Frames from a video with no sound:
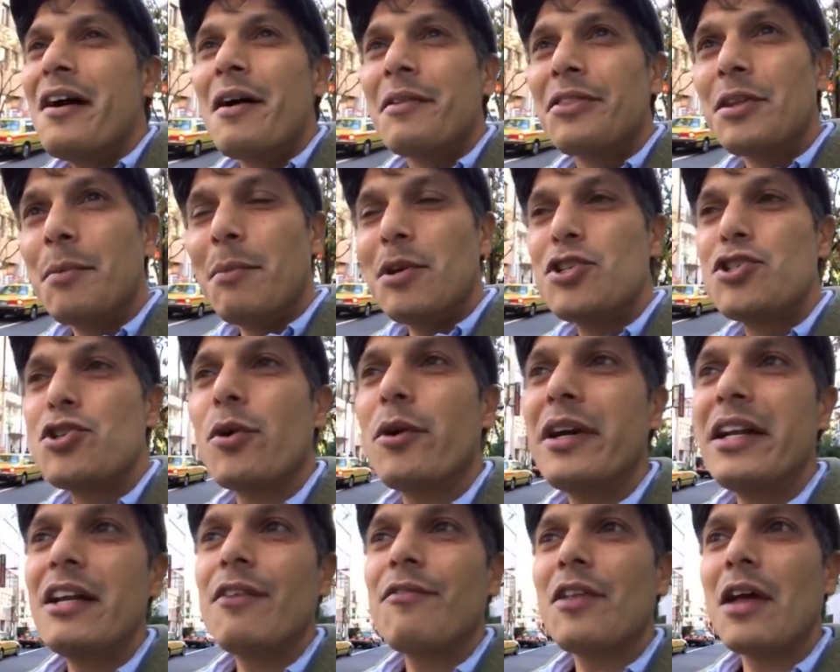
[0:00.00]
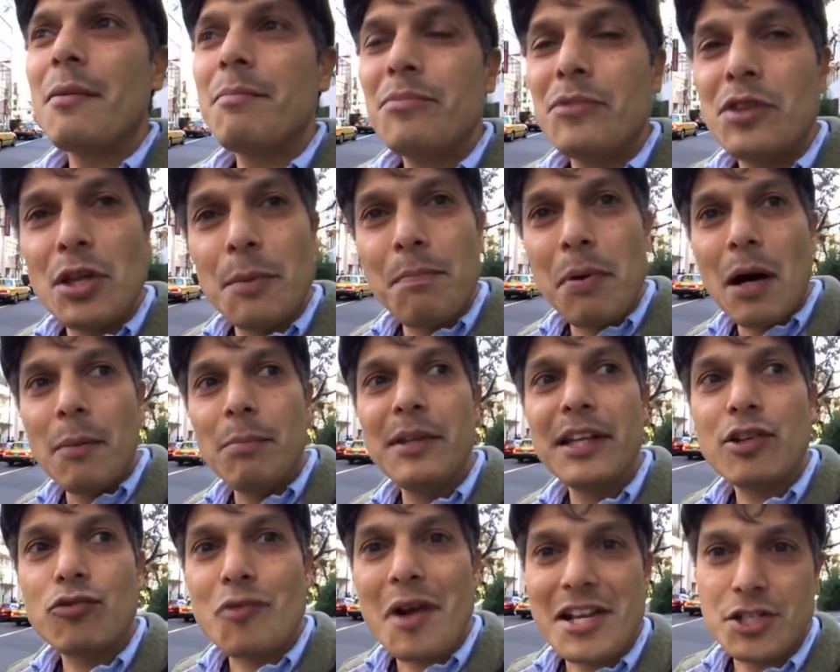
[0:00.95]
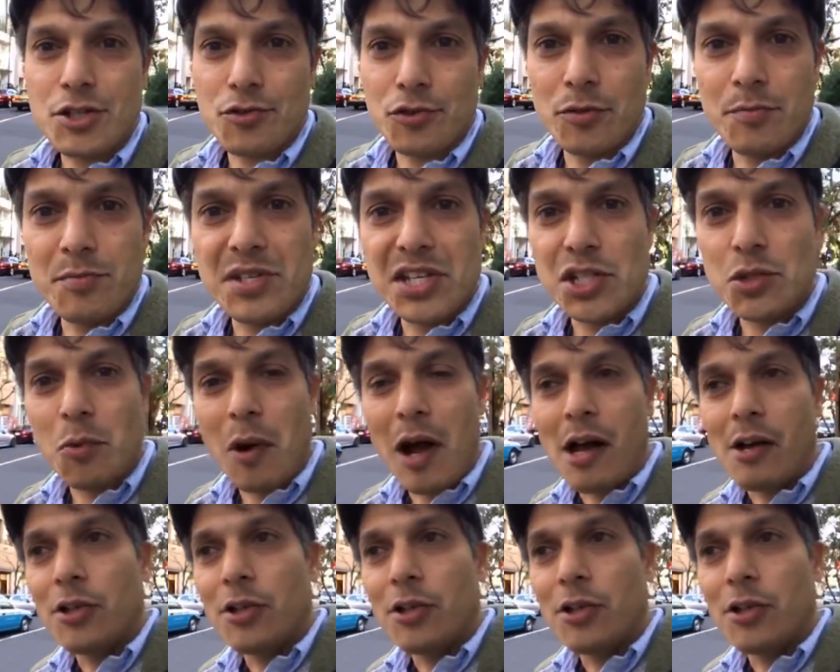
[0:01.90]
the majority of them the public restrooms as well.